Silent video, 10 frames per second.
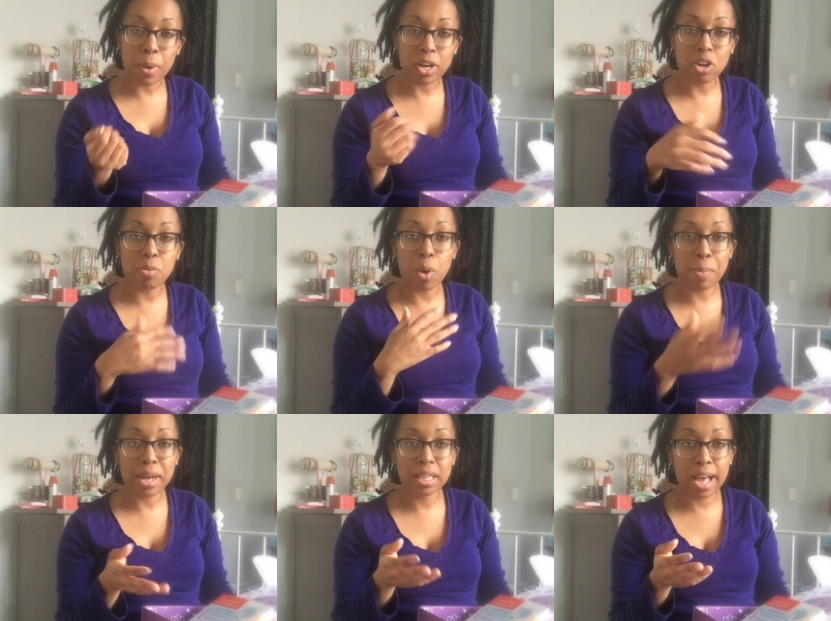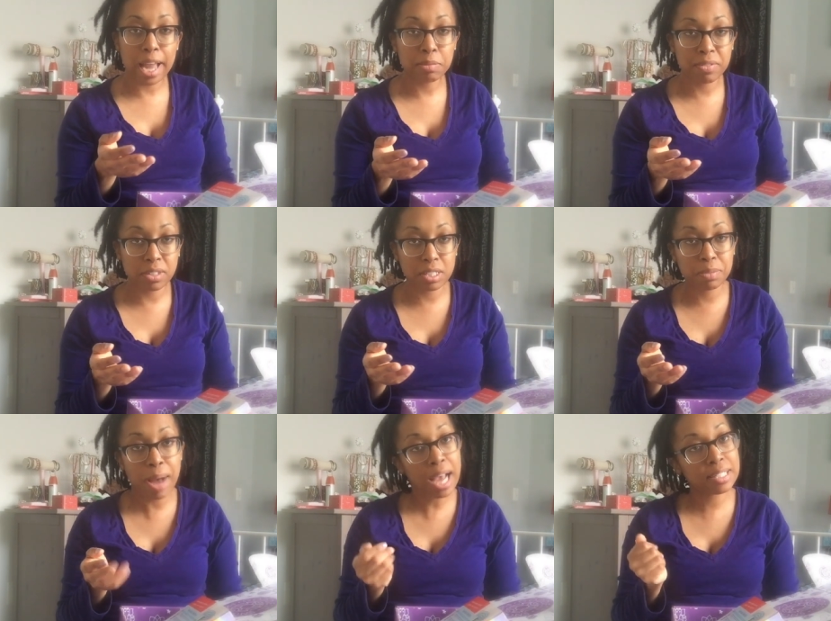want to know more about the Goddess
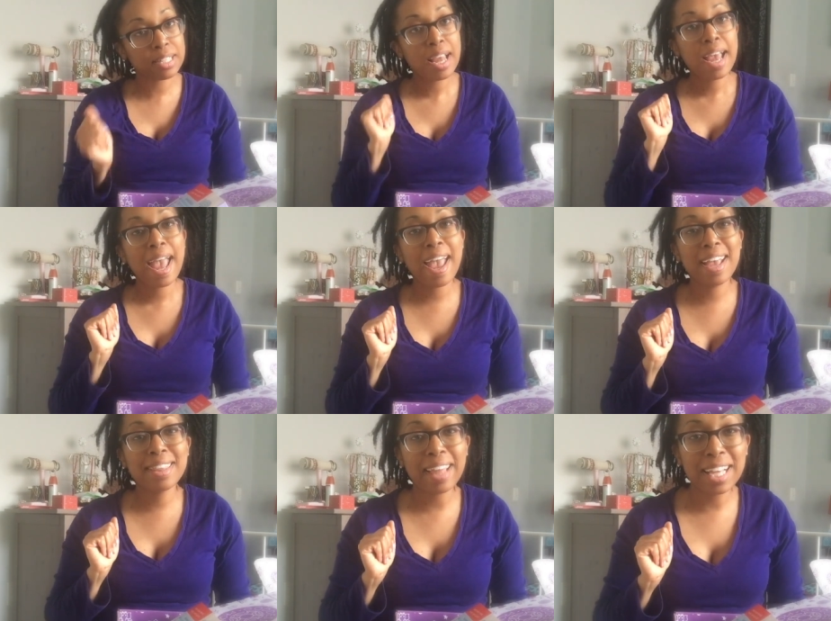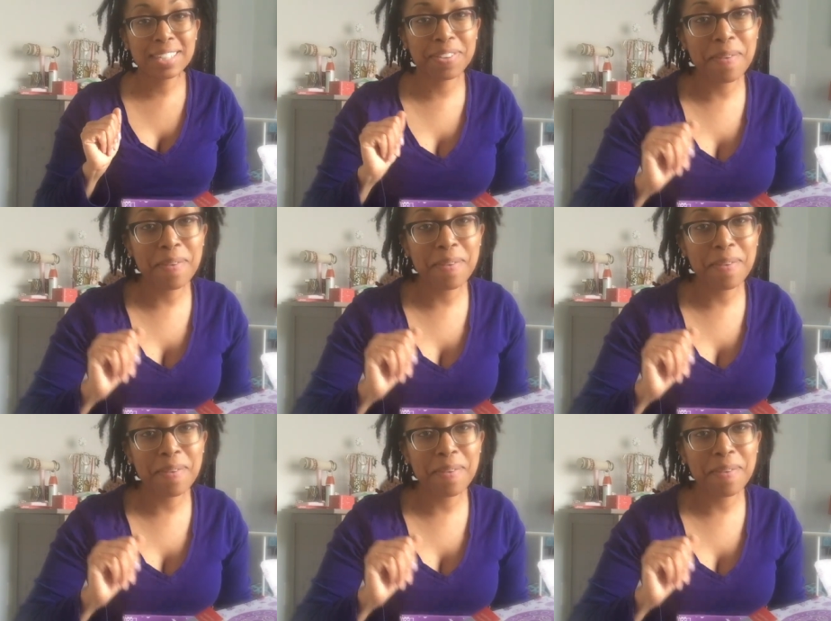Provisions box. And thanks for